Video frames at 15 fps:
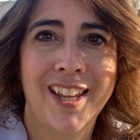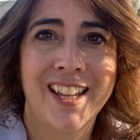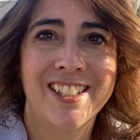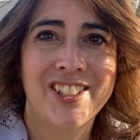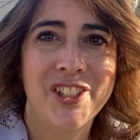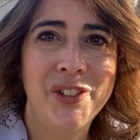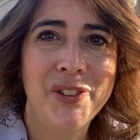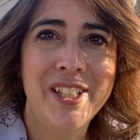
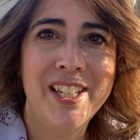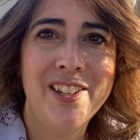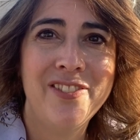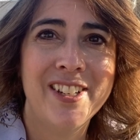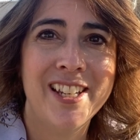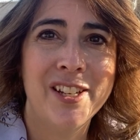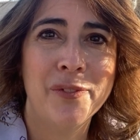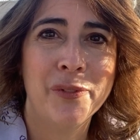Do you live
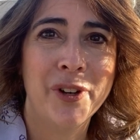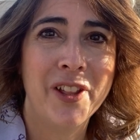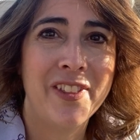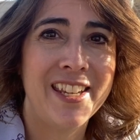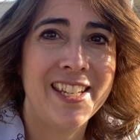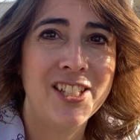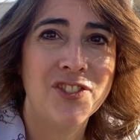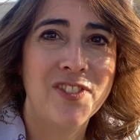in one of
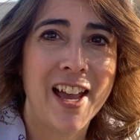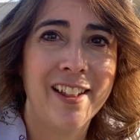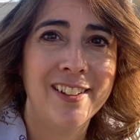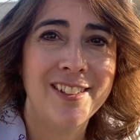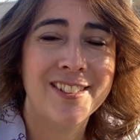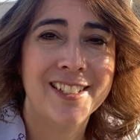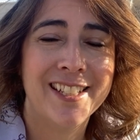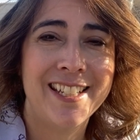the East Valley
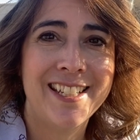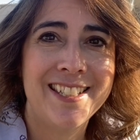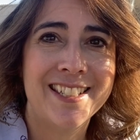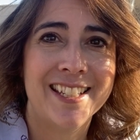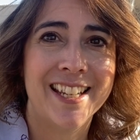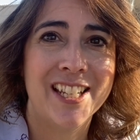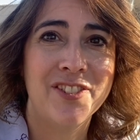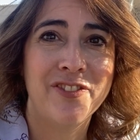cities
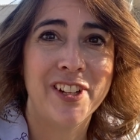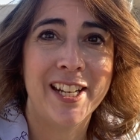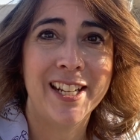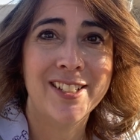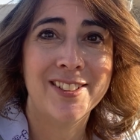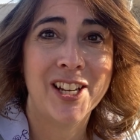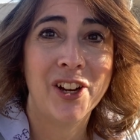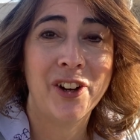in
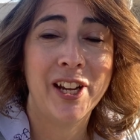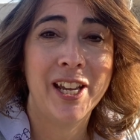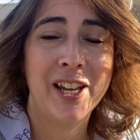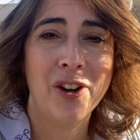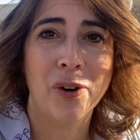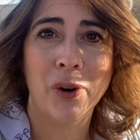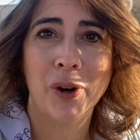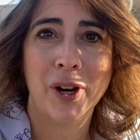Phoenix area,
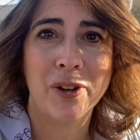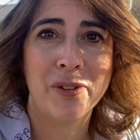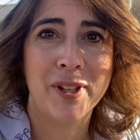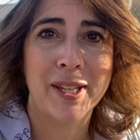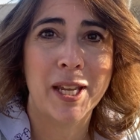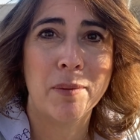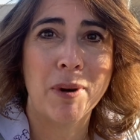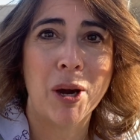or are you
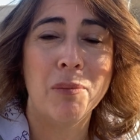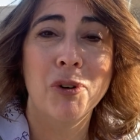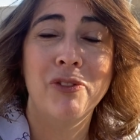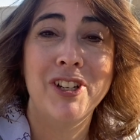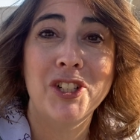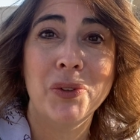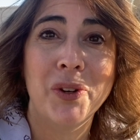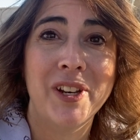thinking about
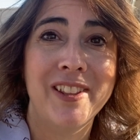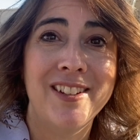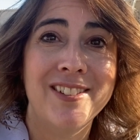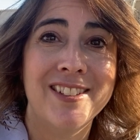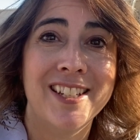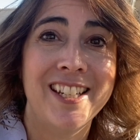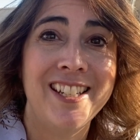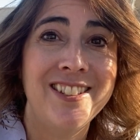moving to one of these
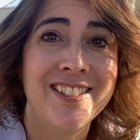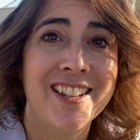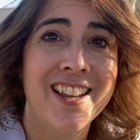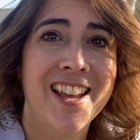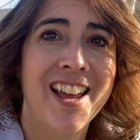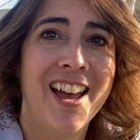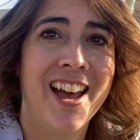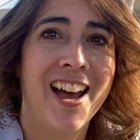cities?
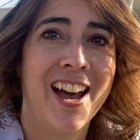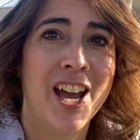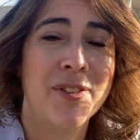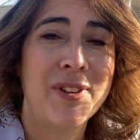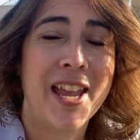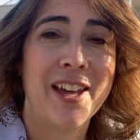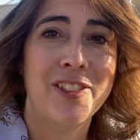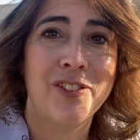
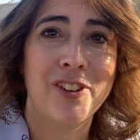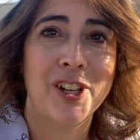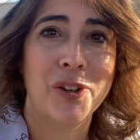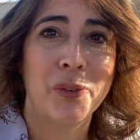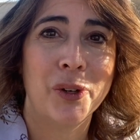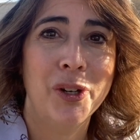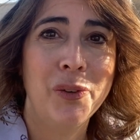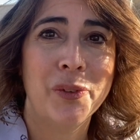I'm Cathie
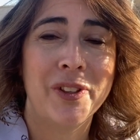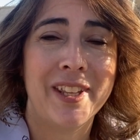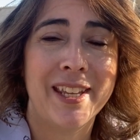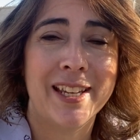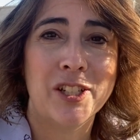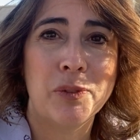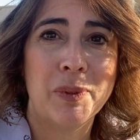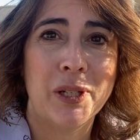VanWert with
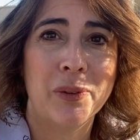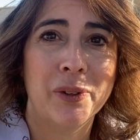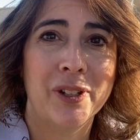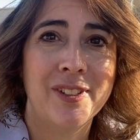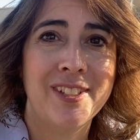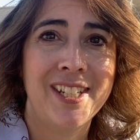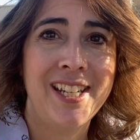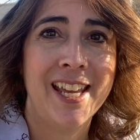eXp
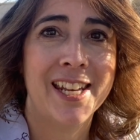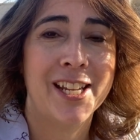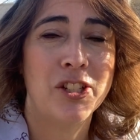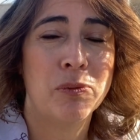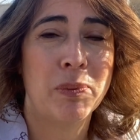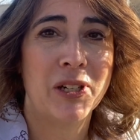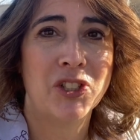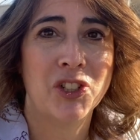Realty, and I
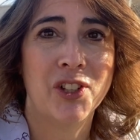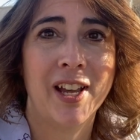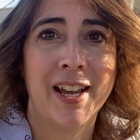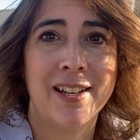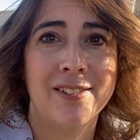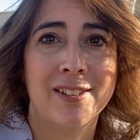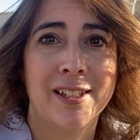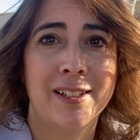
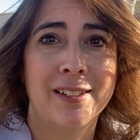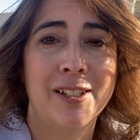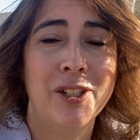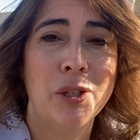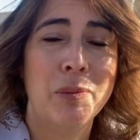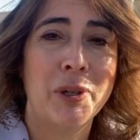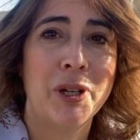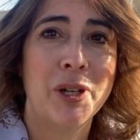specialize in
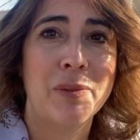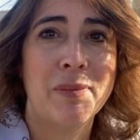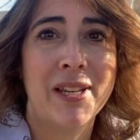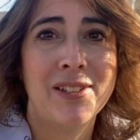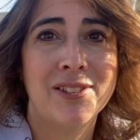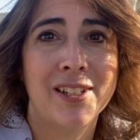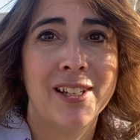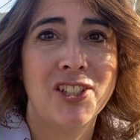Gilbert,
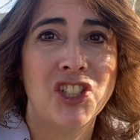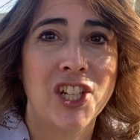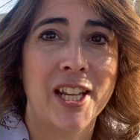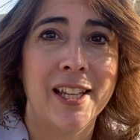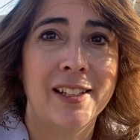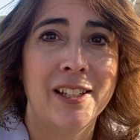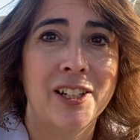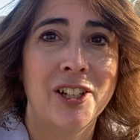Mesa,
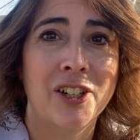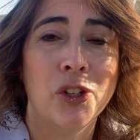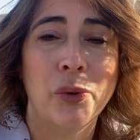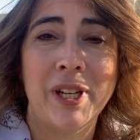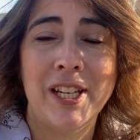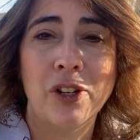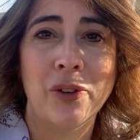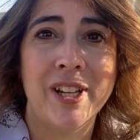Chandler,
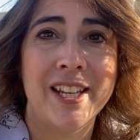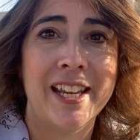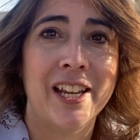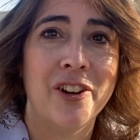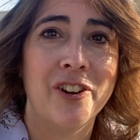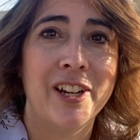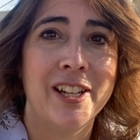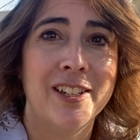Queen Creek
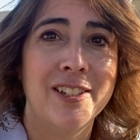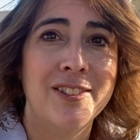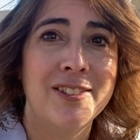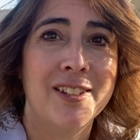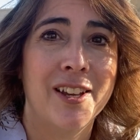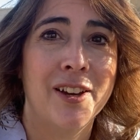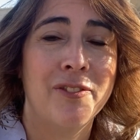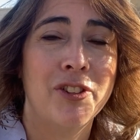
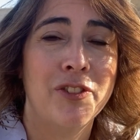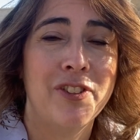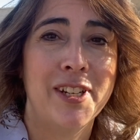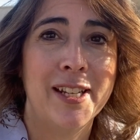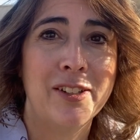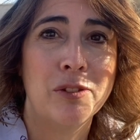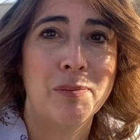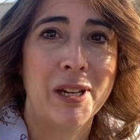areas of the
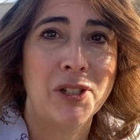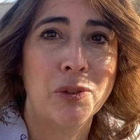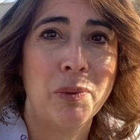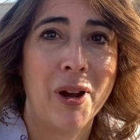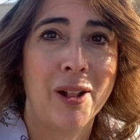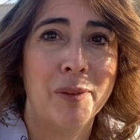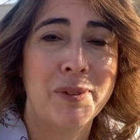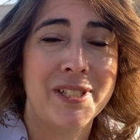Phoenix
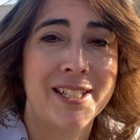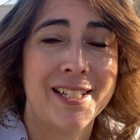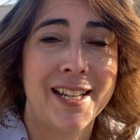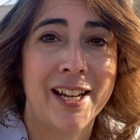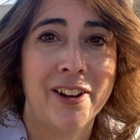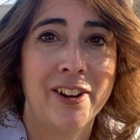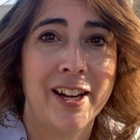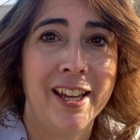metropolitan
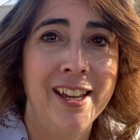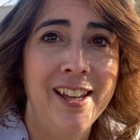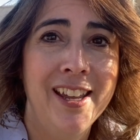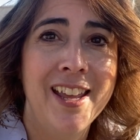area.